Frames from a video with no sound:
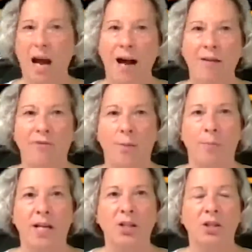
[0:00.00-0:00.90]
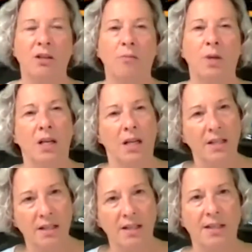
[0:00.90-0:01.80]
affirmation of me and
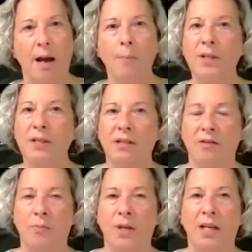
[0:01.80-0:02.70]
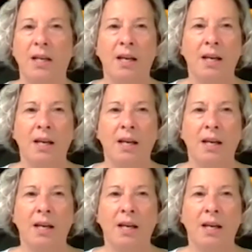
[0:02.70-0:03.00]
his acceptance of me